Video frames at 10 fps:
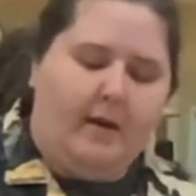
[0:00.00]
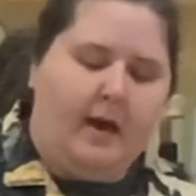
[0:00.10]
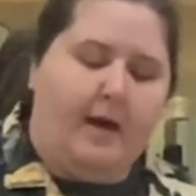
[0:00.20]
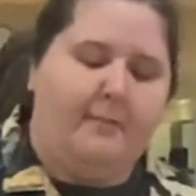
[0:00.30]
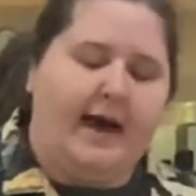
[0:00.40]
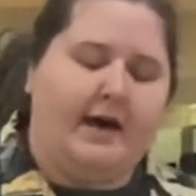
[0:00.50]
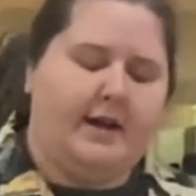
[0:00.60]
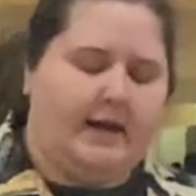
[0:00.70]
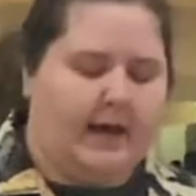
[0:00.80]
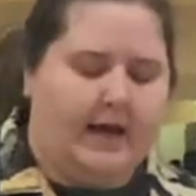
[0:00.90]

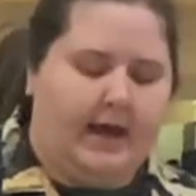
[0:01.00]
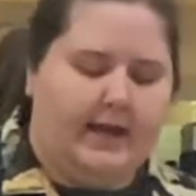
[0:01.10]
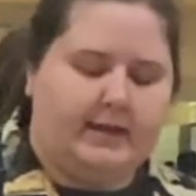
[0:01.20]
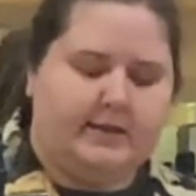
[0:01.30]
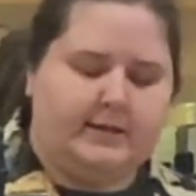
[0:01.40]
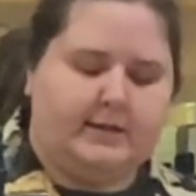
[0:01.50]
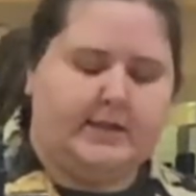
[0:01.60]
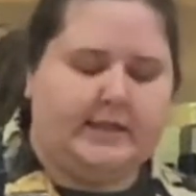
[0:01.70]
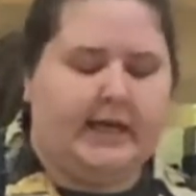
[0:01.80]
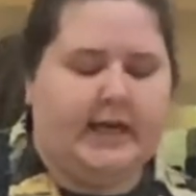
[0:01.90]
about a
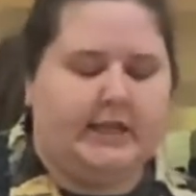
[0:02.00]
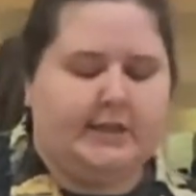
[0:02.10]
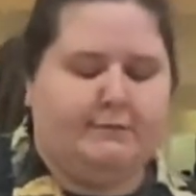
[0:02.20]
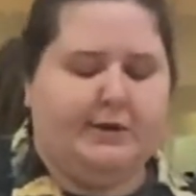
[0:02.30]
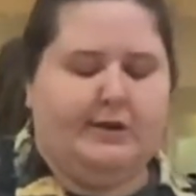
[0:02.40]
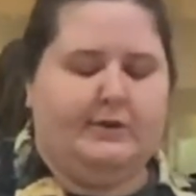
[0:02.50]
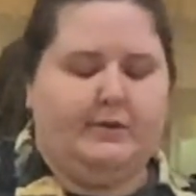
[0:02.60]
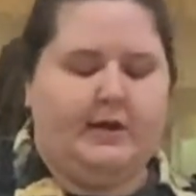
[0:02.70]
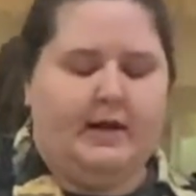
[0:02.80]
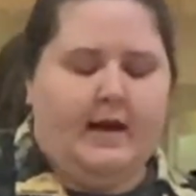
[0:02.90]

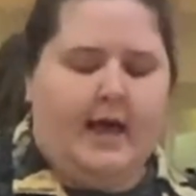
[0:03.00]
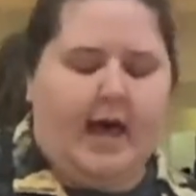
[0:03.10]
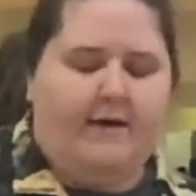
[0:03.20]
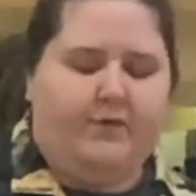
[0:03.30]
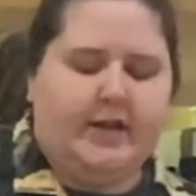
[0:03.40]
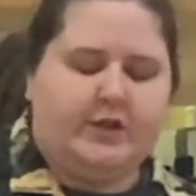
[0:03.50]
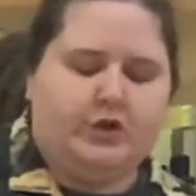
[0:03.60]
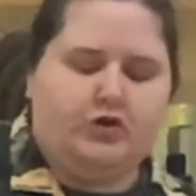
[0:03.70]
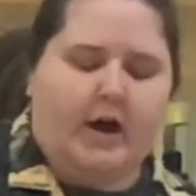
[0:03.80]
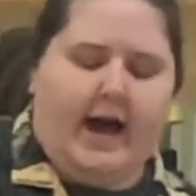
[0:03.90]
teaspoon of this
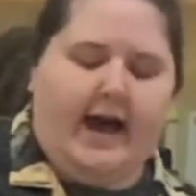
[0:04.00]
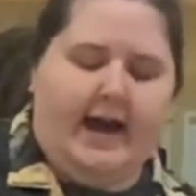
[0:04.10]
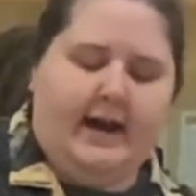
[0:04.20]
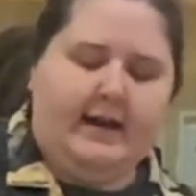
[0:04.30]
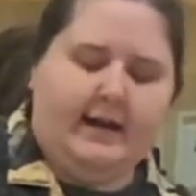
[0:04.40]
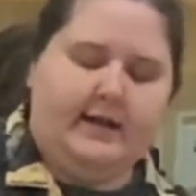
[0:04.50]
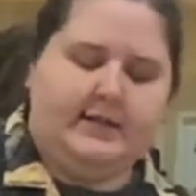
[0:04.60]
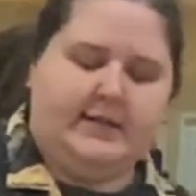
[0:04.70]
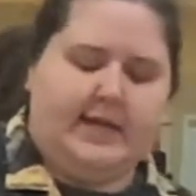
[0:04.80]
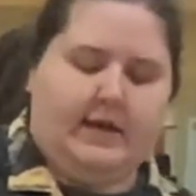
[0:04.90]
dried
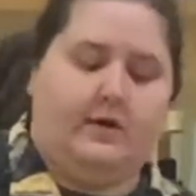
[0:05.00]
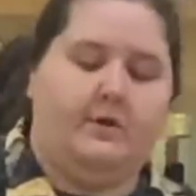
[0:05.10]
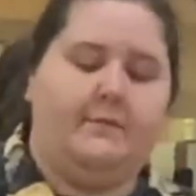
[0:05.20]
dill.